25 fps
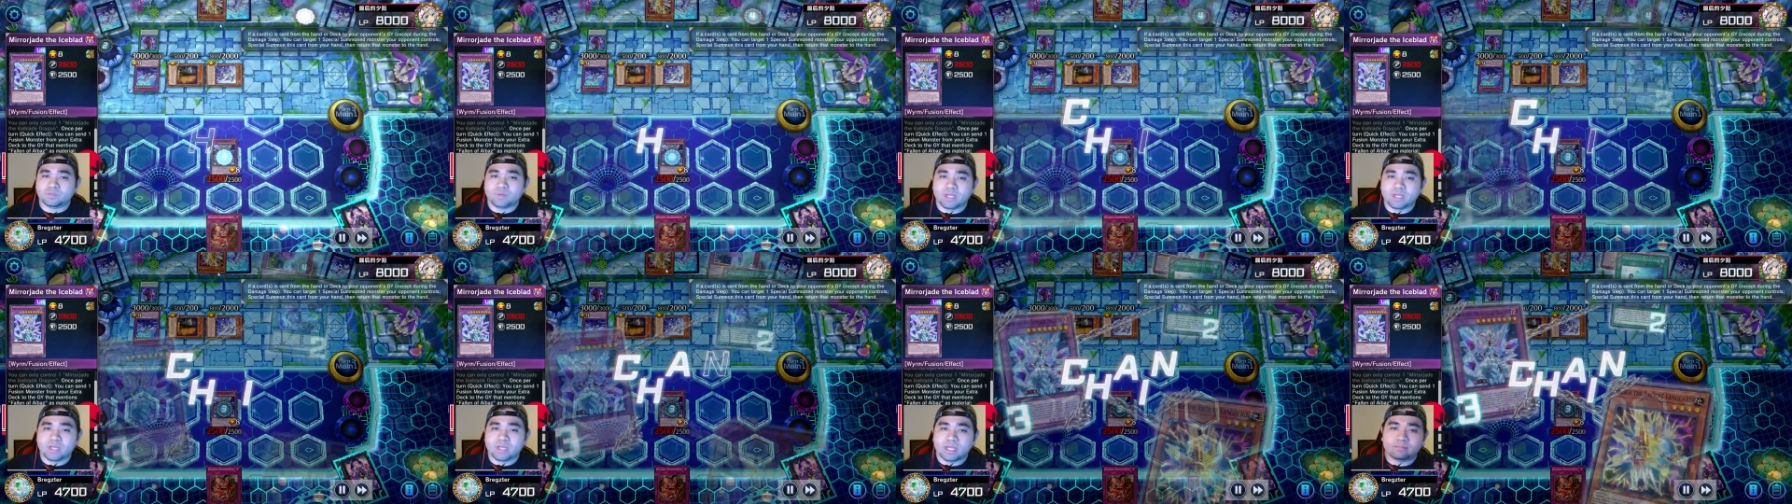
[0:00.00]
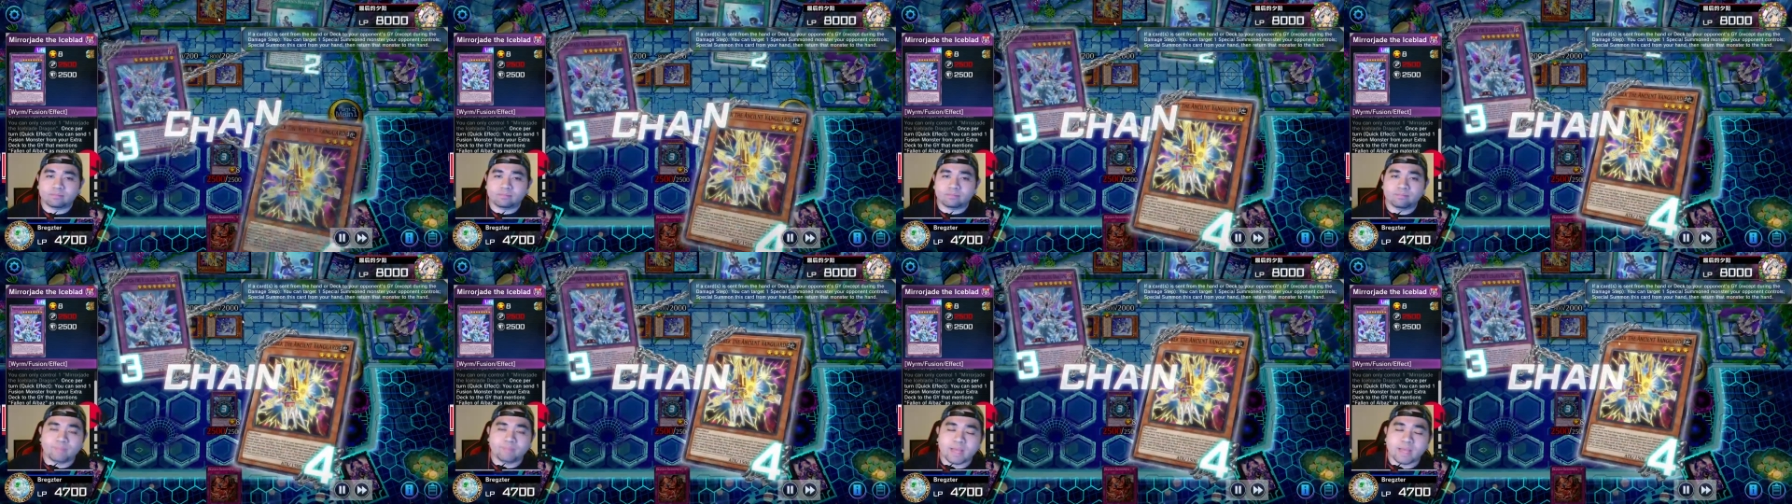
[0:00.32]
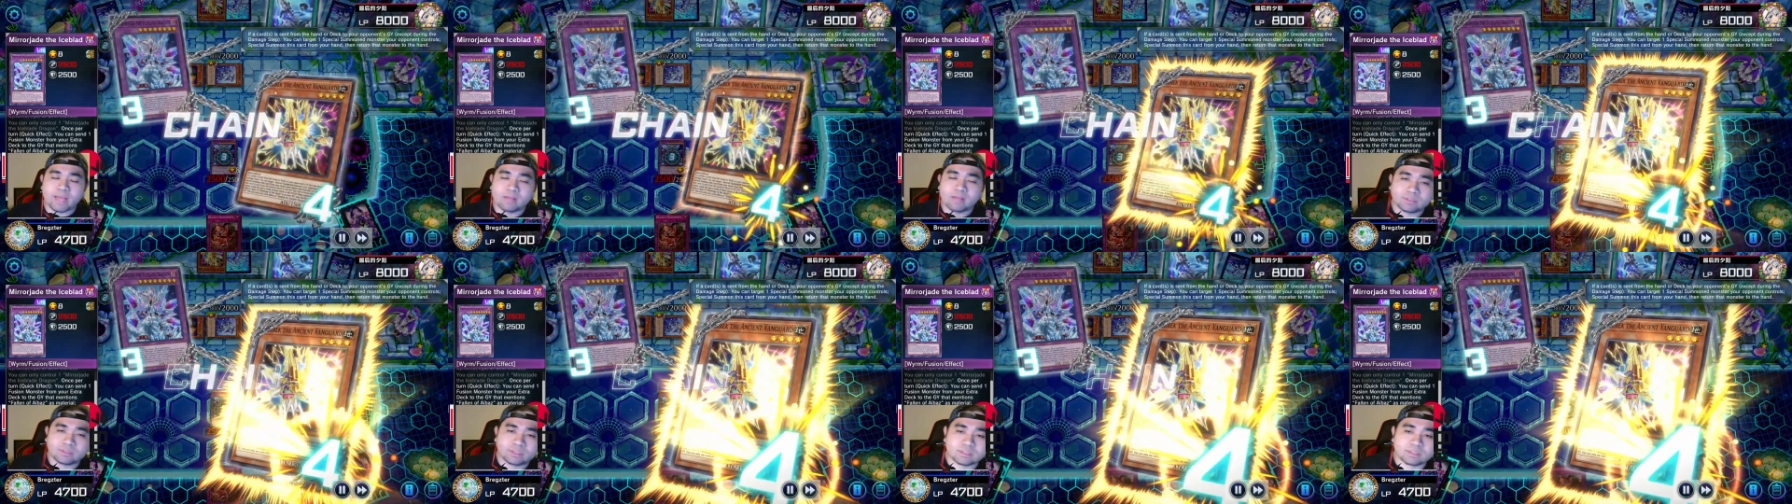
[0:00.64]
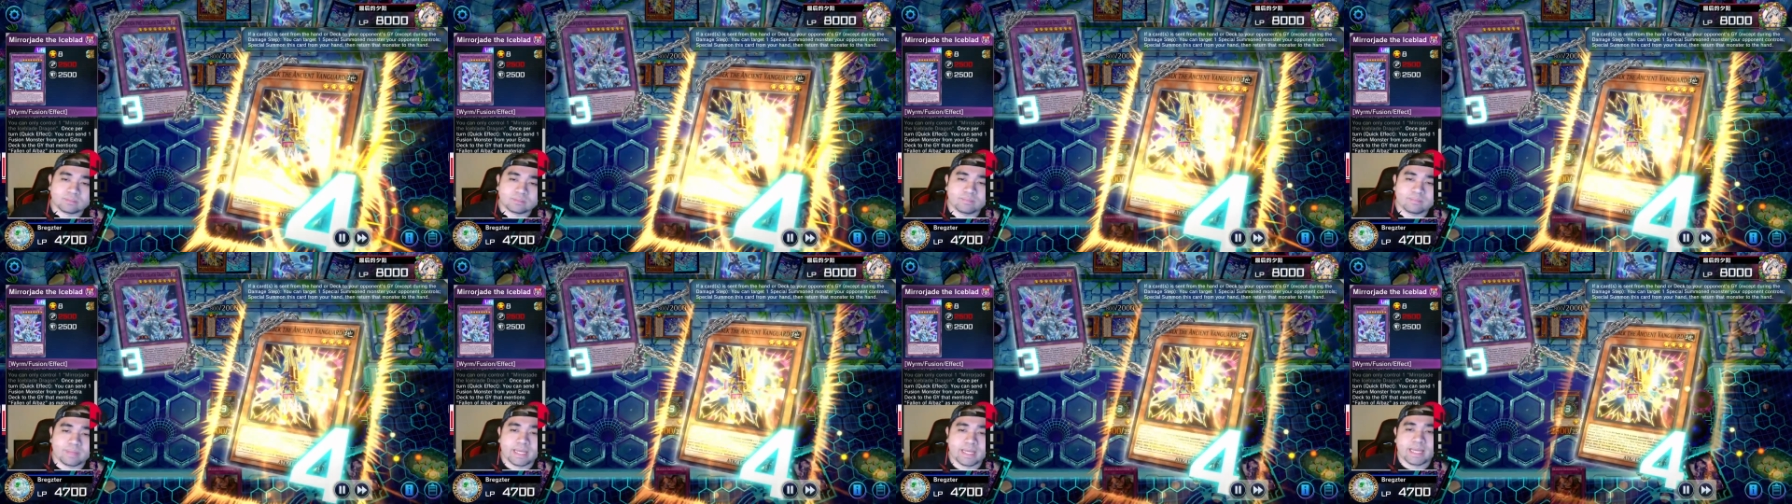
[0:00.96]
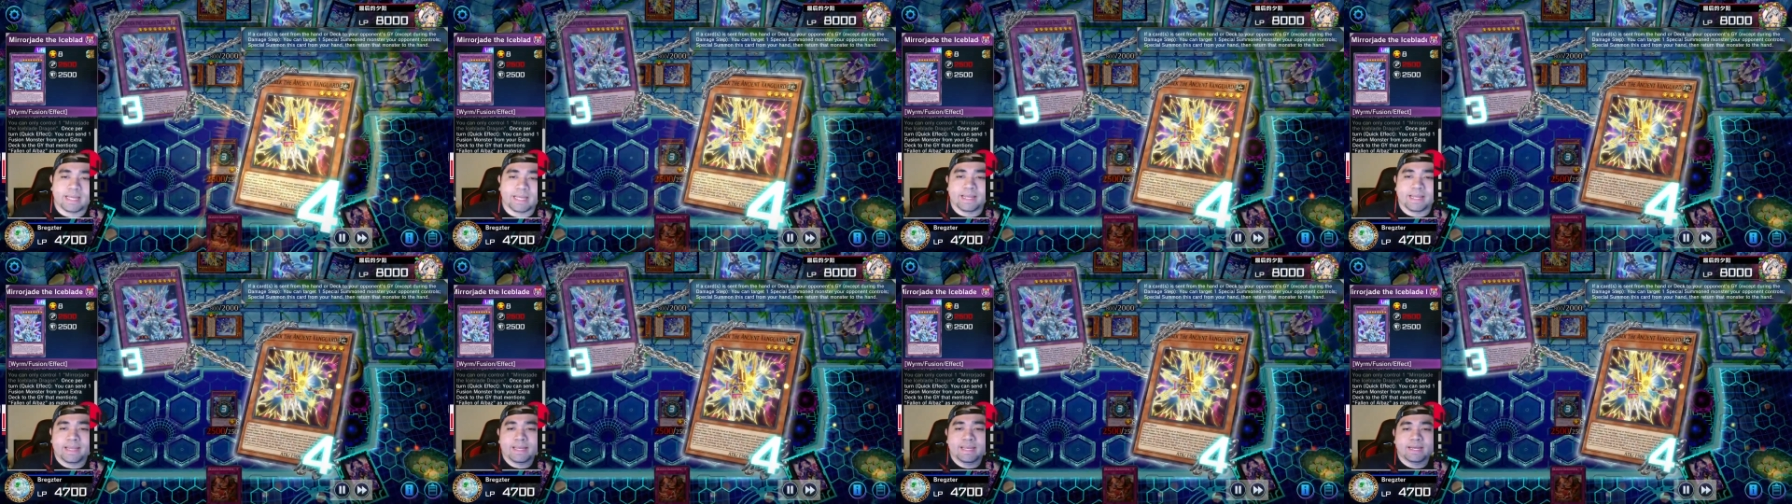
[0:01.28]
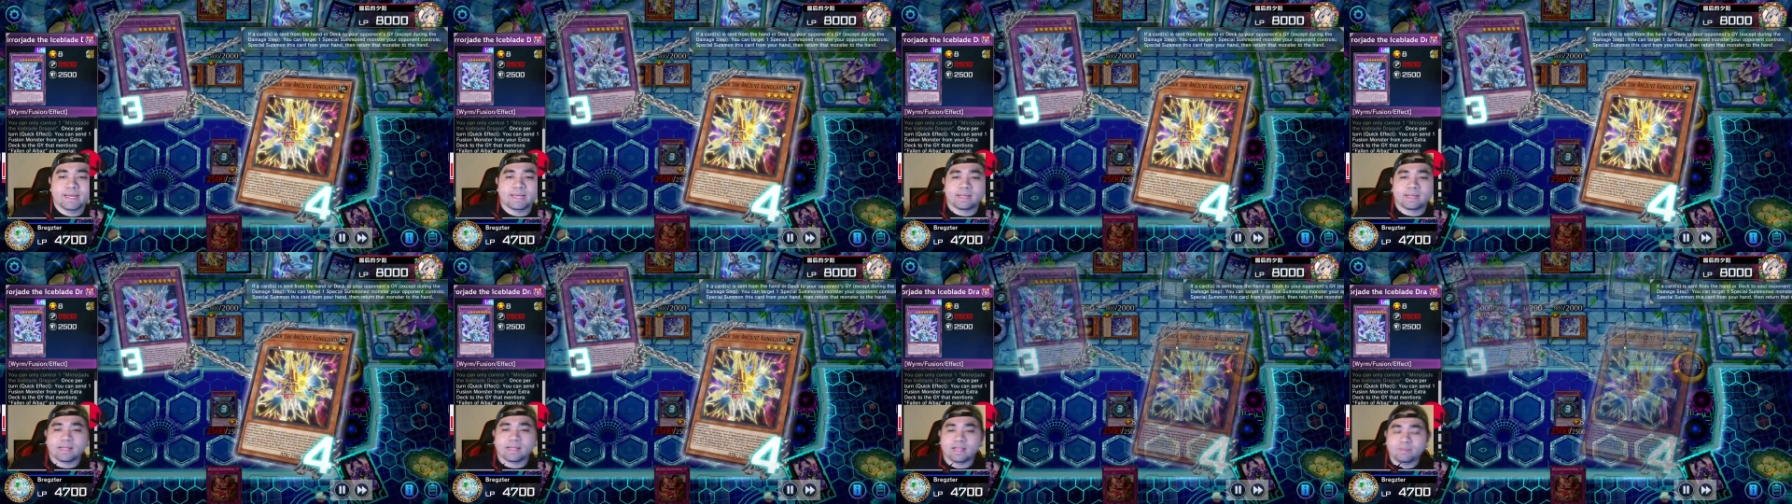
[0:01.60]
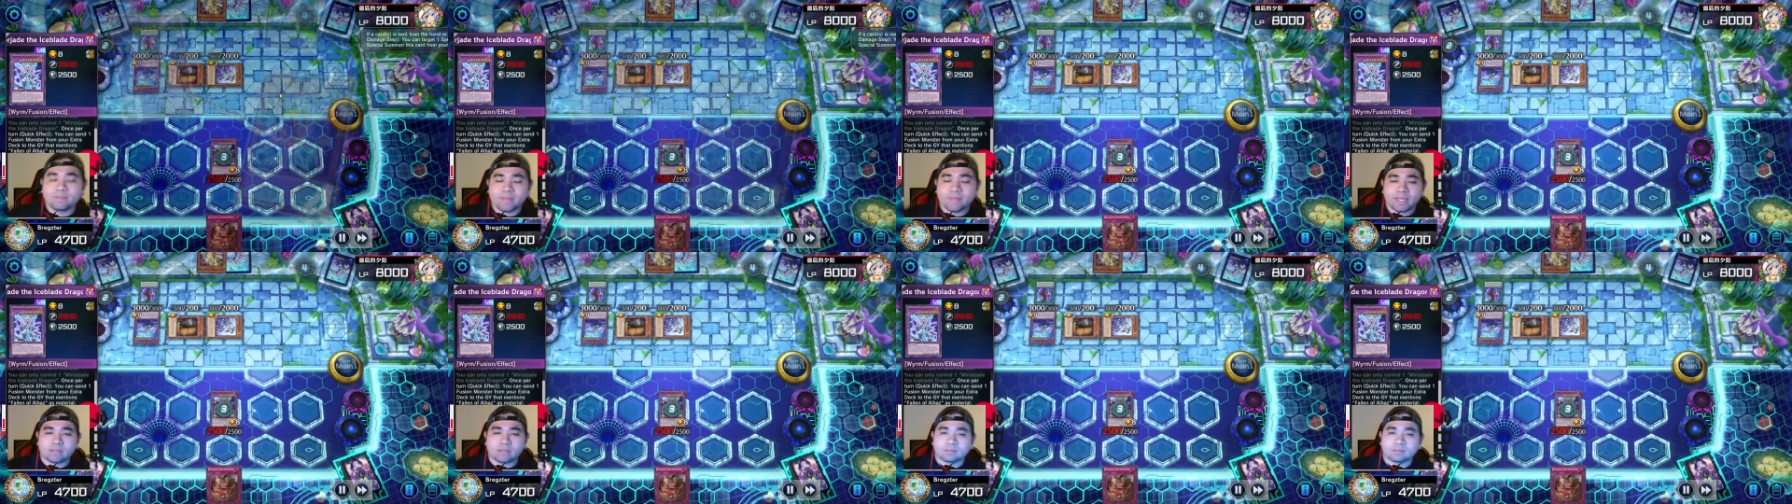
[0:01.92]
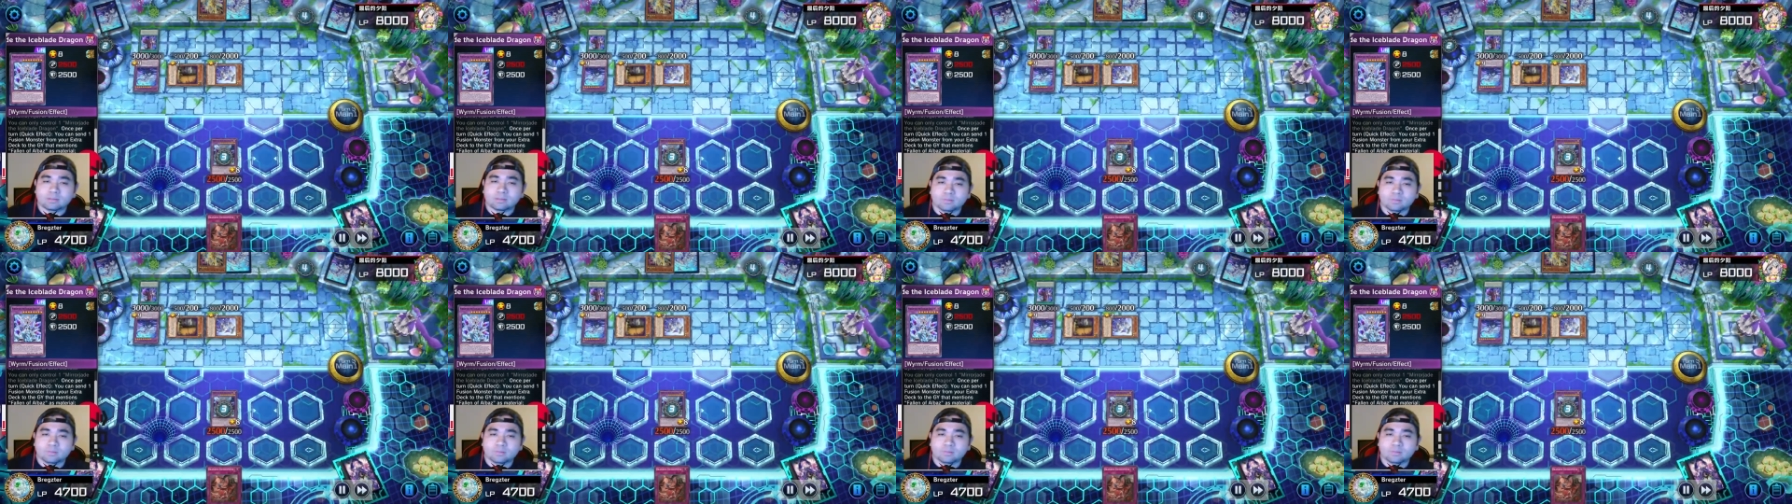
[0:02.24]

we got bounced by the Cloudback,